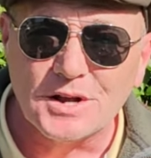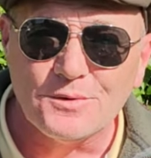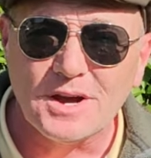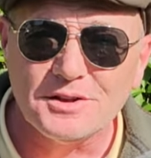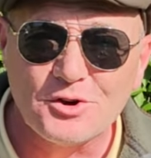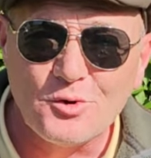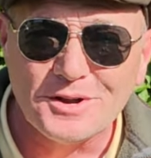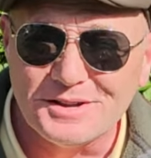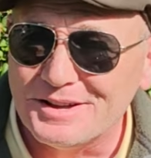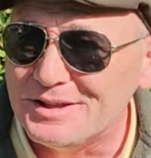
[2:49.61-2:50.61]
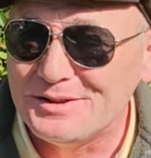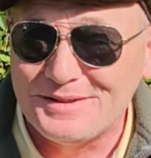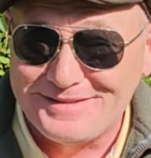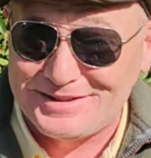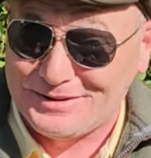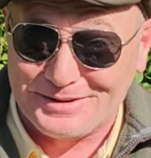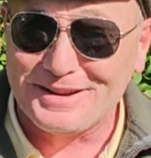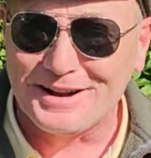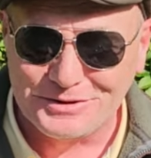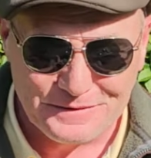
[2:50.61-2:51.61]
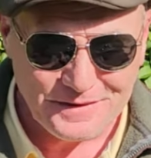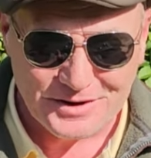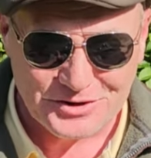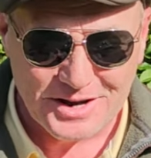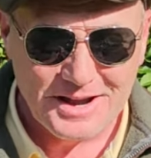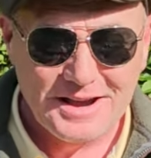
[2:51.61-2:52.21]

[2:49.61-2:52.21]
went out and had a go on it, and started catching fish.